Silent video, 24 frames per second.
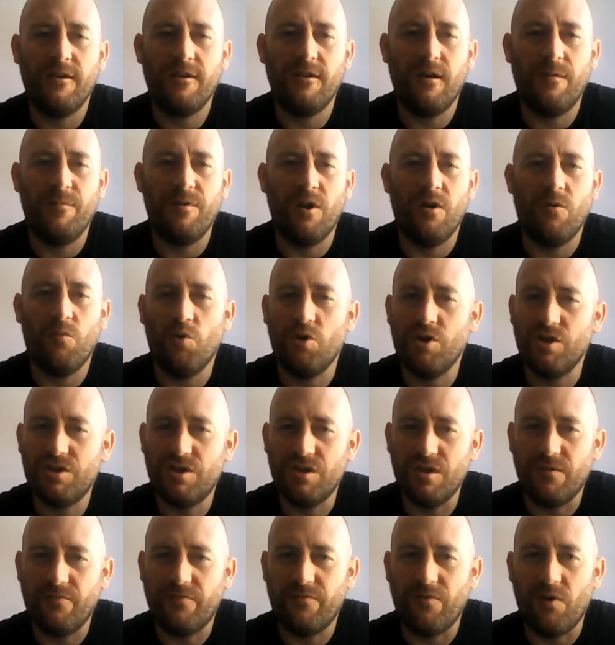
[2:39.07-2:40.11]
I mean, I want to
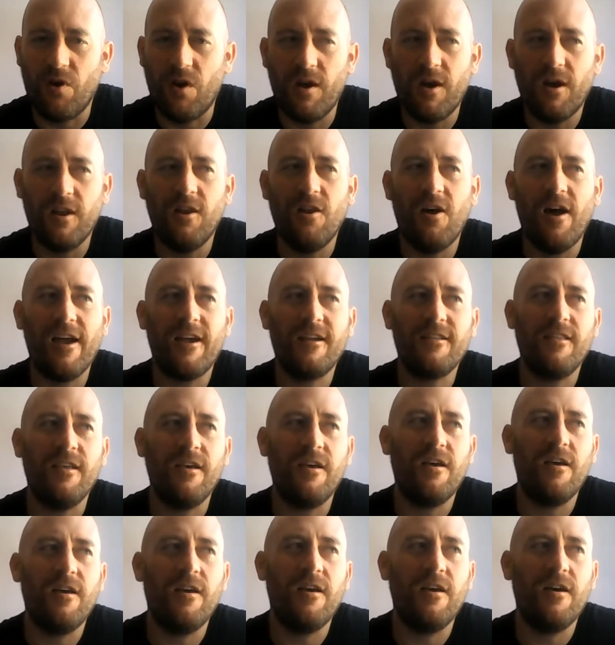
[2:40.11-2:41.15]
see the fight. I like
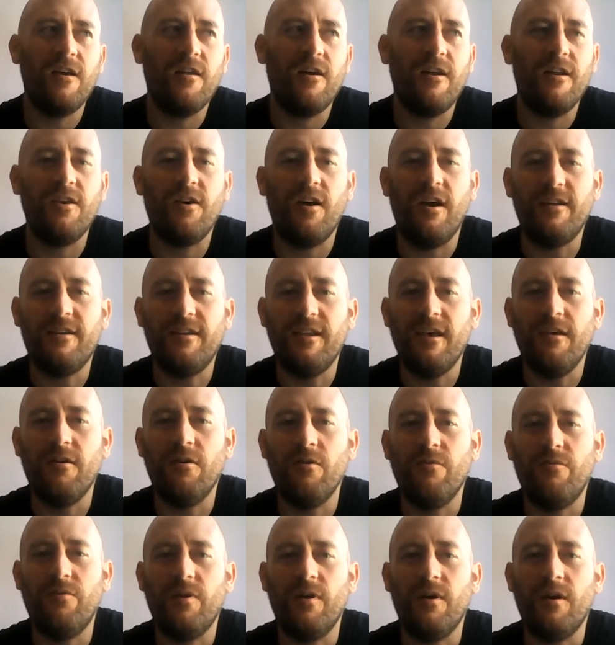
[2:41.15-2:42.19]
the idea
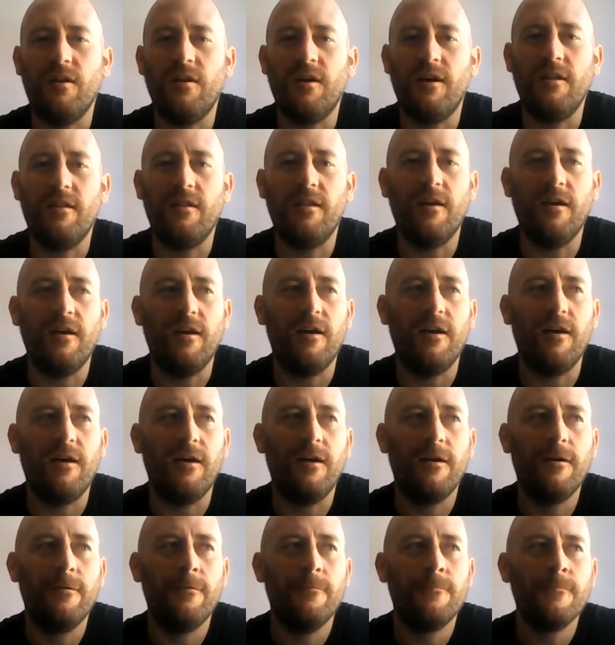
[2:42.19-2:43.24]
of it. I like
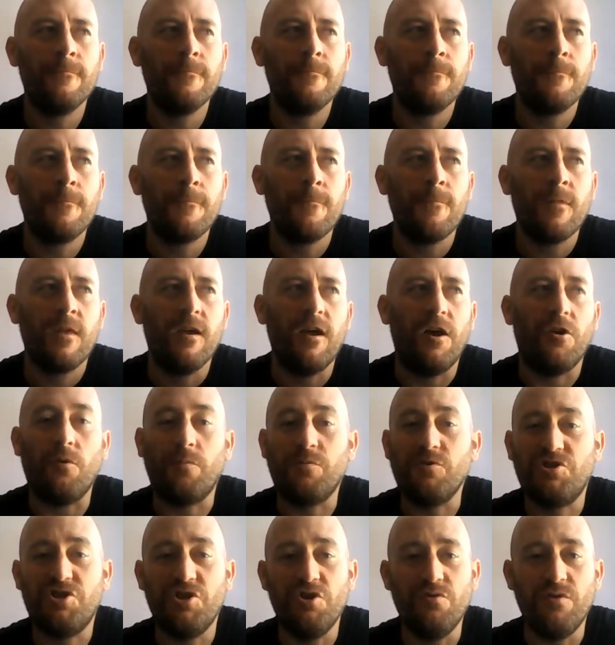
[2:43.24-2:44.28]
an
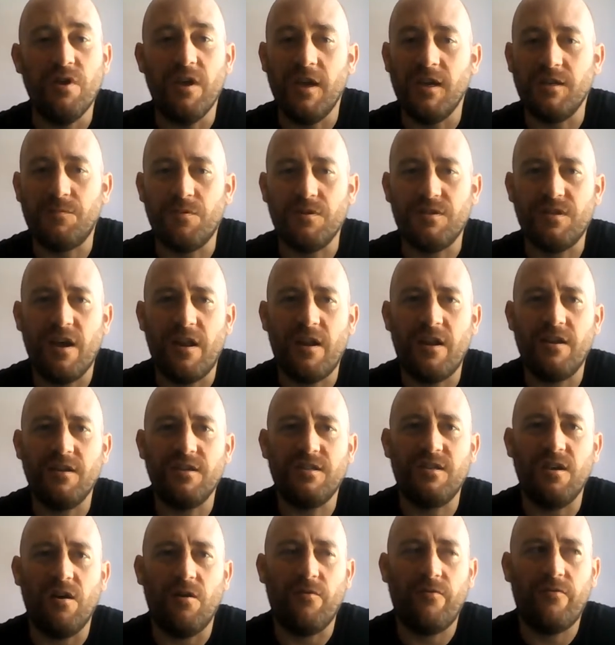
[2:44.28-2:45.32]
opportunity has presented
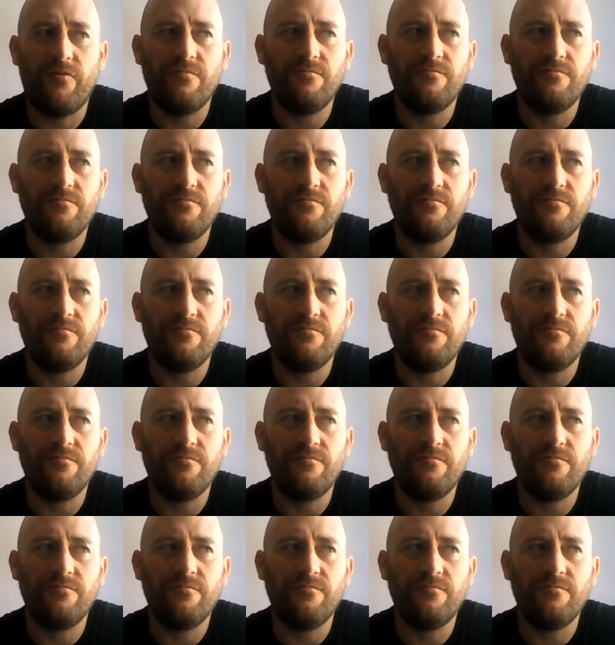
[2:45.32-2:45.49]
itself.